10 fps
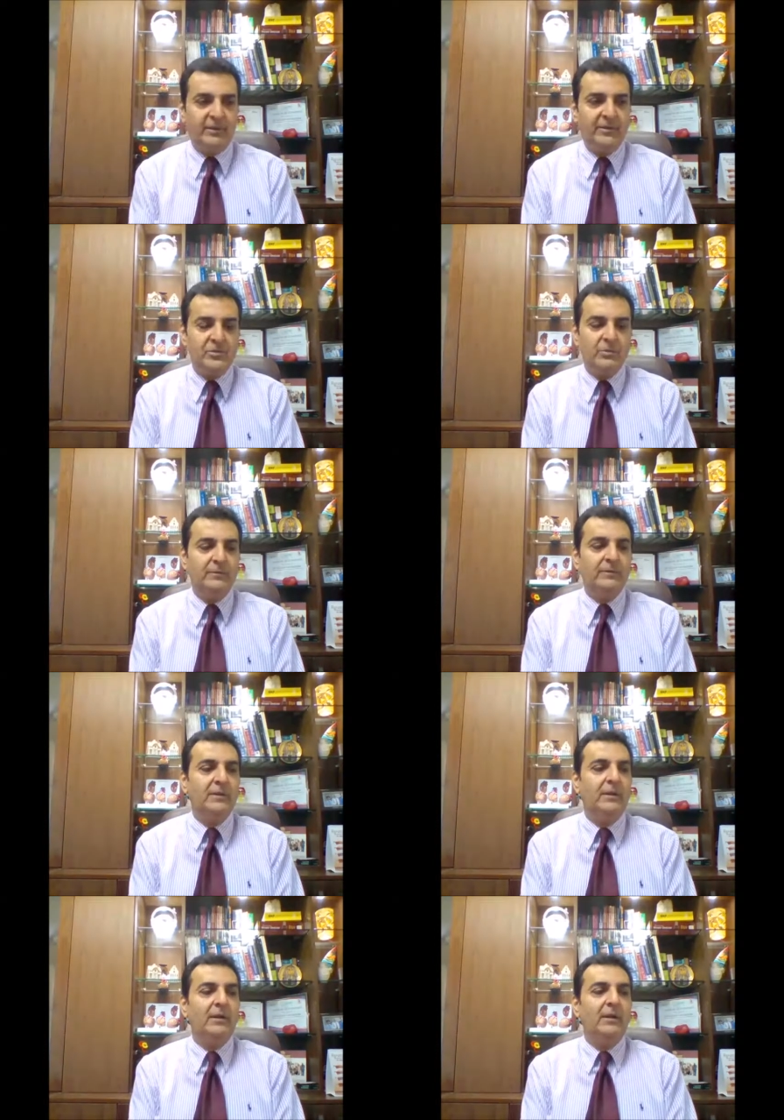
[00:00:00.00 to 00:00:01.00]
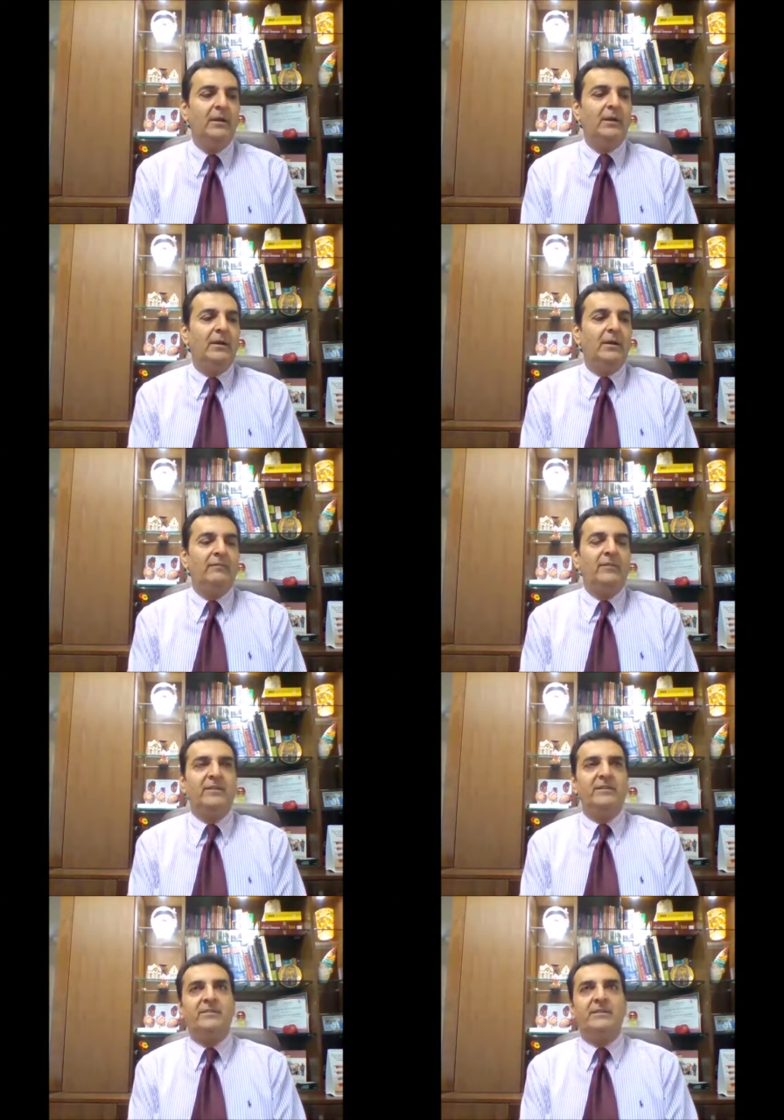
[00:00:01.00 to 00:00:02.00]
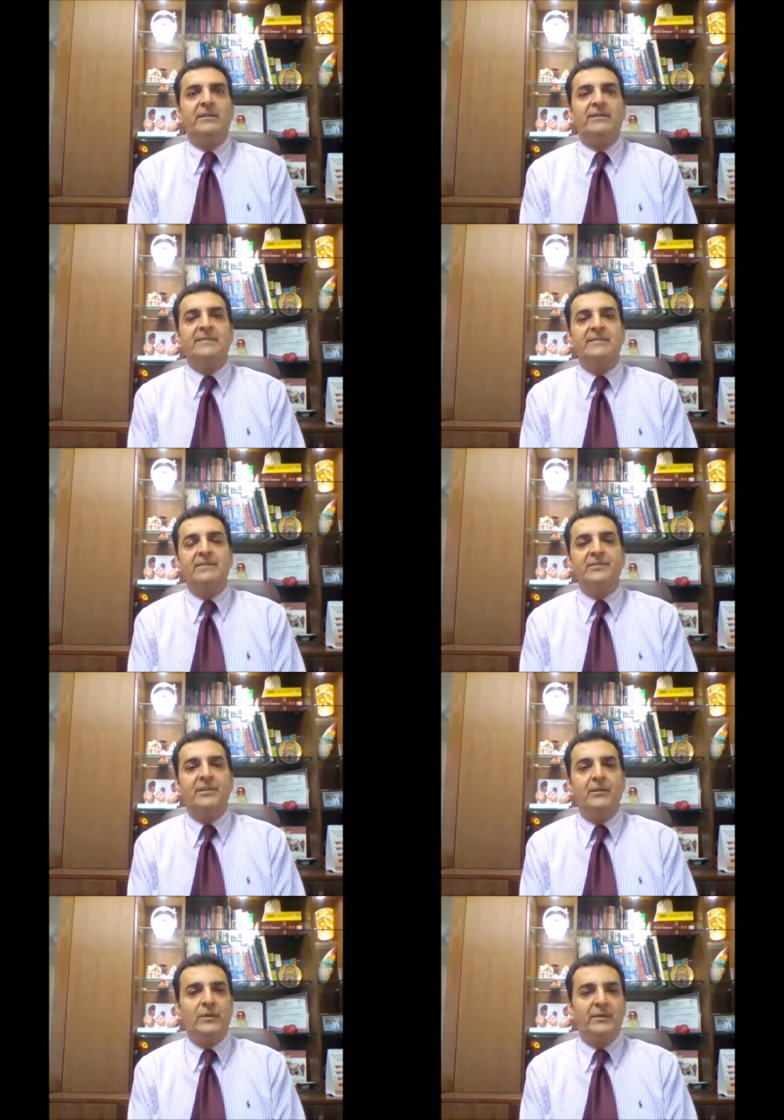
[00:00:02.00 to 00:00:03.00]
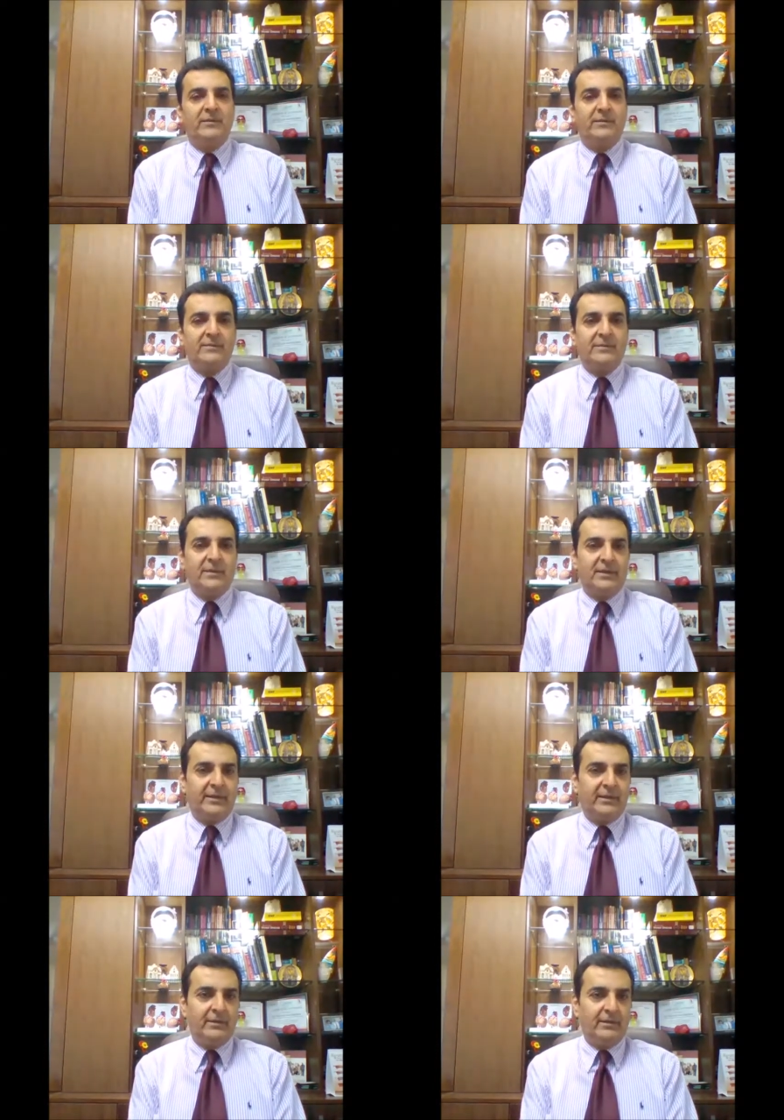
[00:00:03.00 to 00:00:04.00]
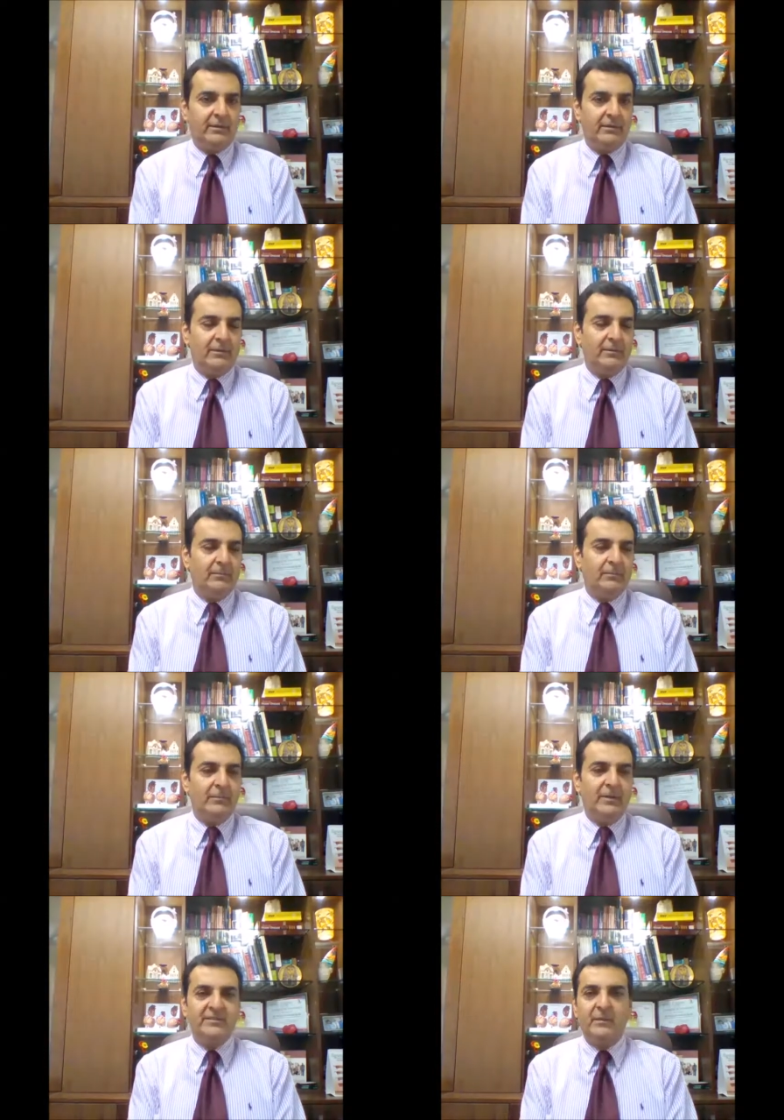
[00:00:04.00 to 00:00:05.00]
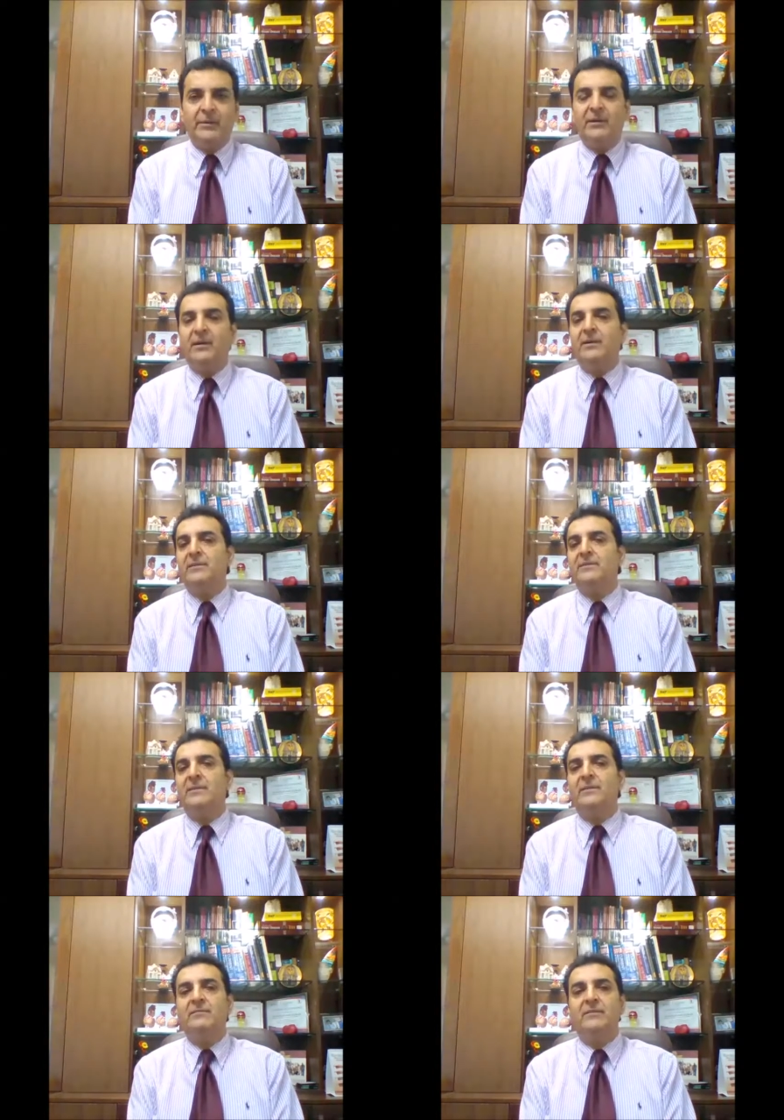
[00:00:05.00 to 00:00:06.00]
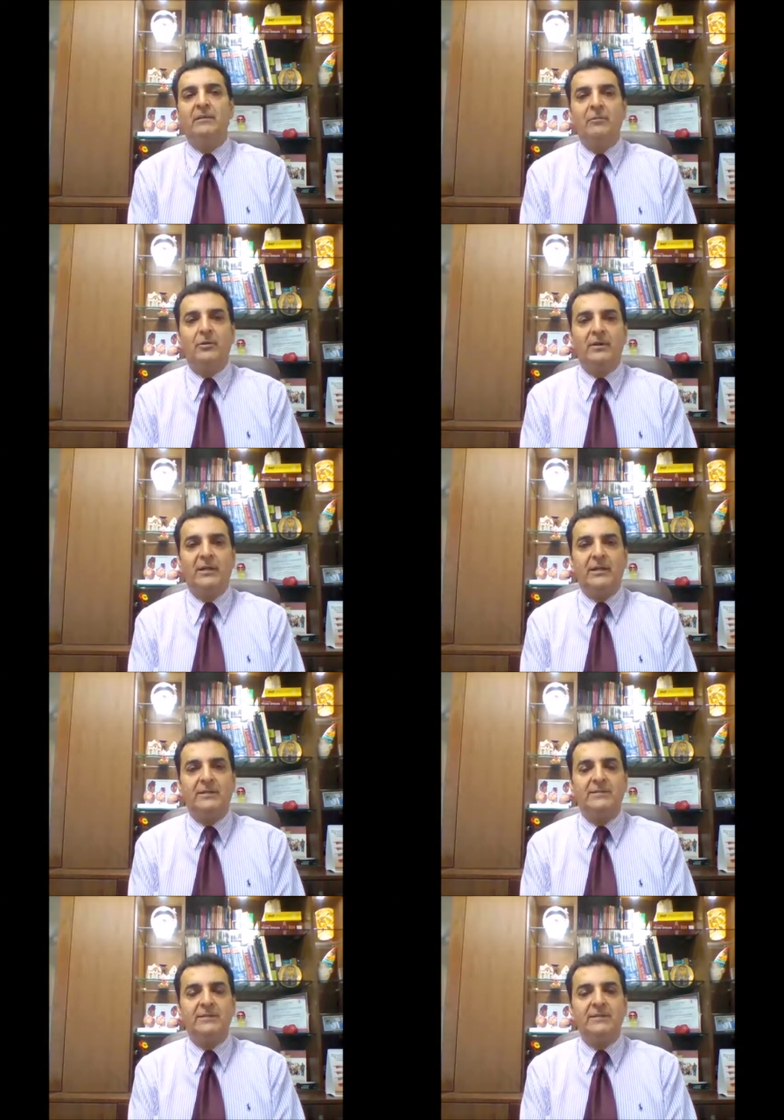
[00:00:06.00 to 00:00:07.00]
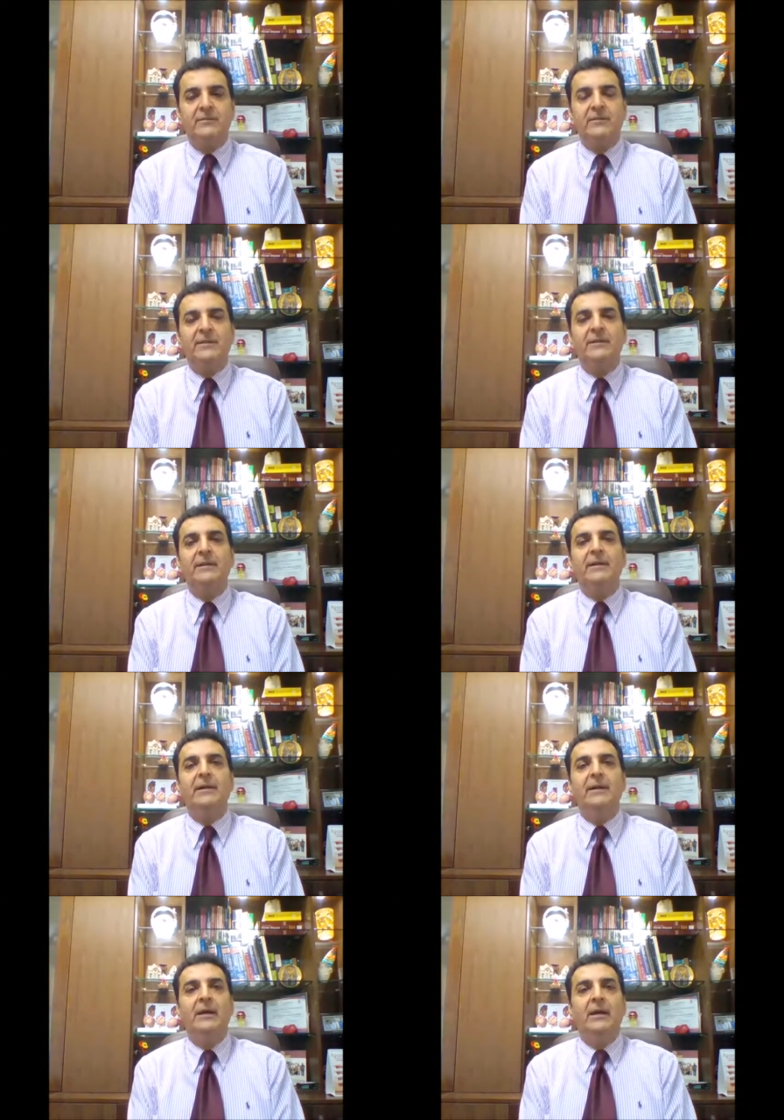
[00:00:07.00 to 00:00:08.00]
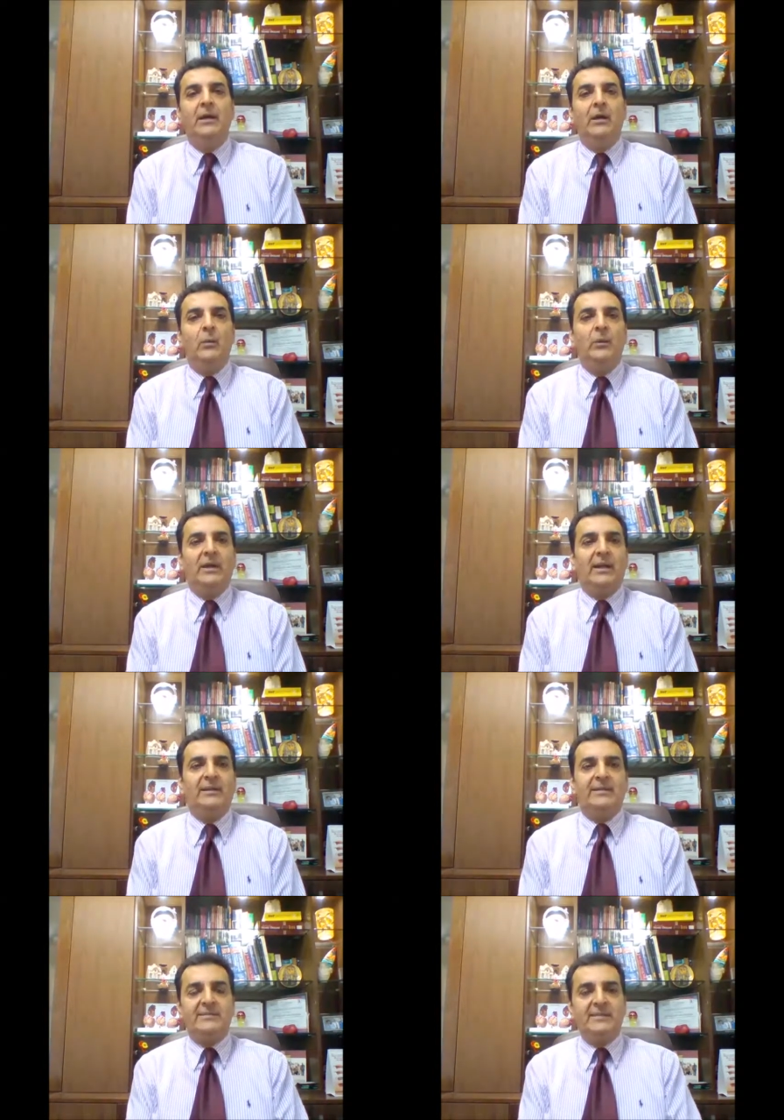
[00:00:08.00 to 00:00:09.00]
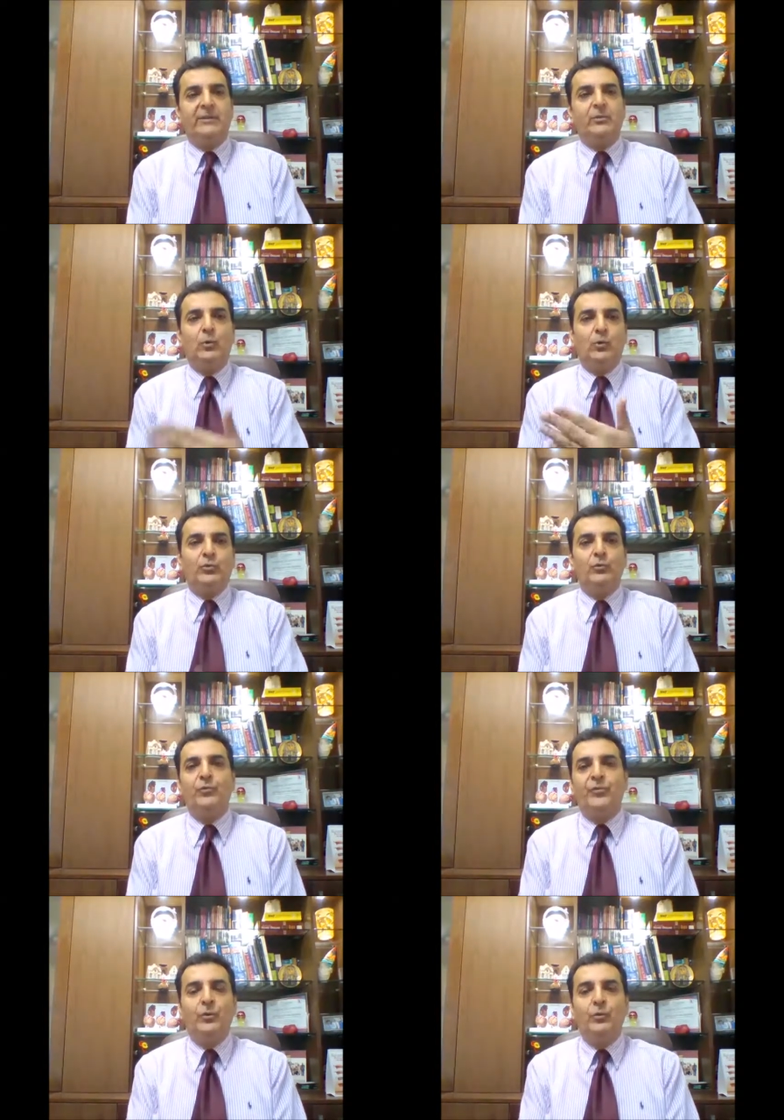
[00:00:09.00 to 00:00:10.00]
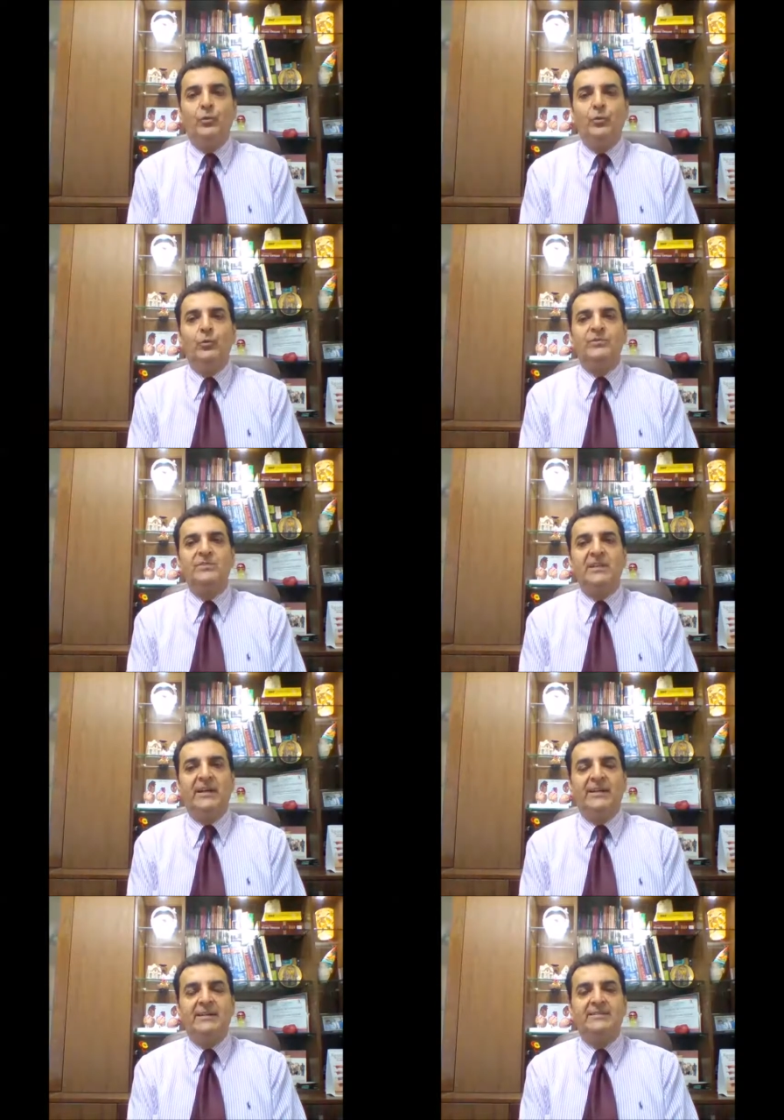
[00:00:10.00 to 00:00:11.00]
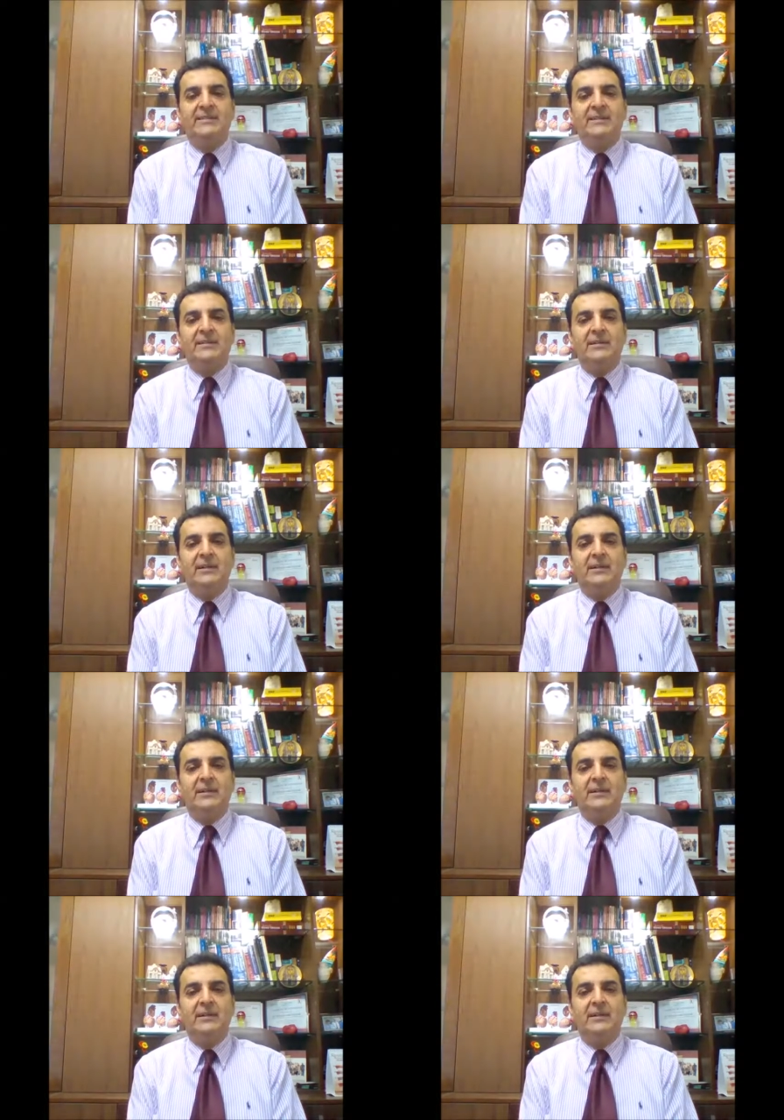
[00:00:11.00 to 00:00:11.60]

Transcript: issues, whether it's cardiac surgery, whether it's cardiac ischemic heart disease, valvular heart disease, or anything. Well, I'll just like to go through a few slides and